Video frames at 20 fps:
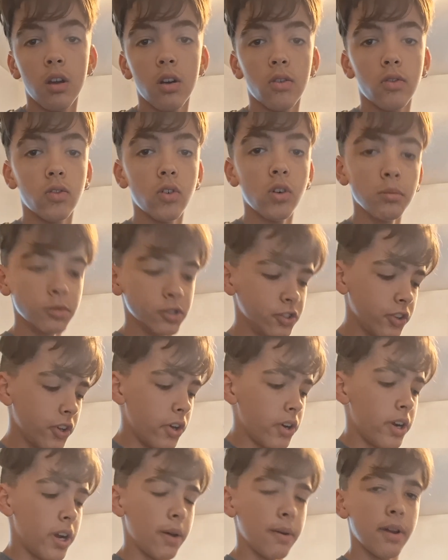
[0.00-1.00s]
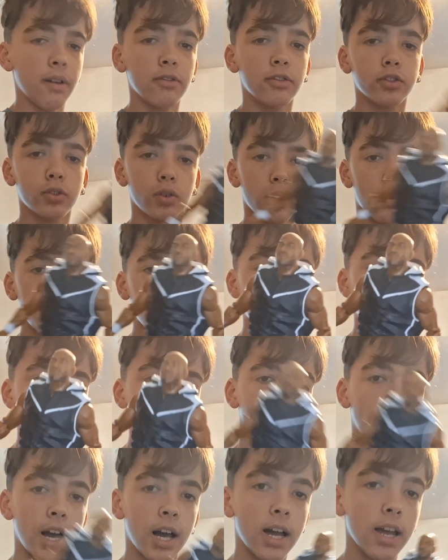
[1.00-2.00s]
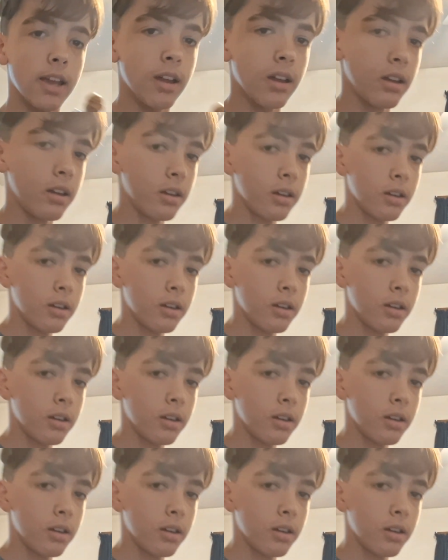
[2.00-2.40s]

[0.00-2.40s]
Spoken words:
We're almost done. Now we have Scorpio Sky.